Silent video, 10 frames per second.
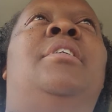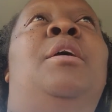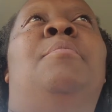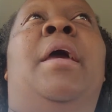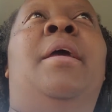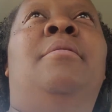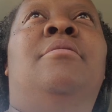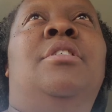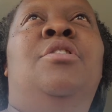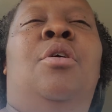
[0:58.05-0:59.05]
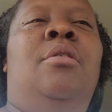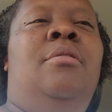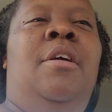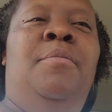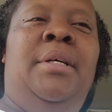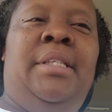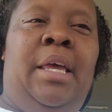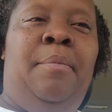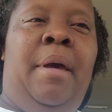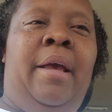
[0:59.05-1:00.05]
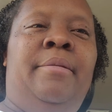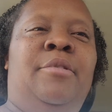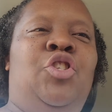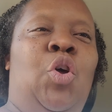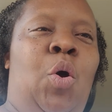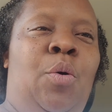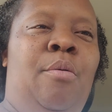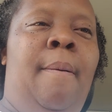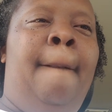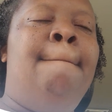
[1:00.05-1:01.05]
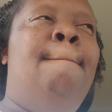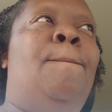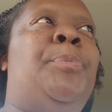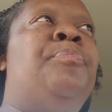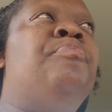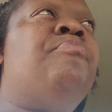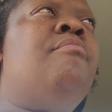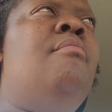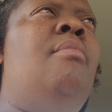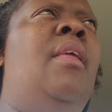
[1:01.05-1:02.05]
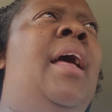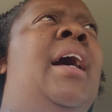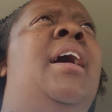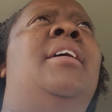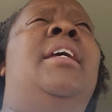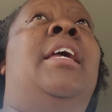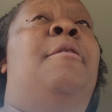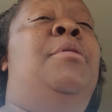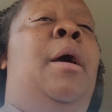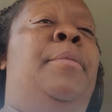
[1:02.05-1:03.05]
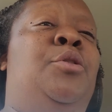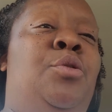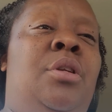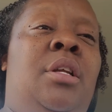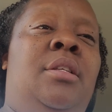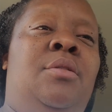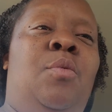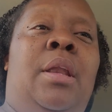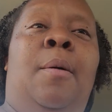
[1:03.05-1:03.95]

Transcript: it may, give me a setback. So it gave me an opportunity to, while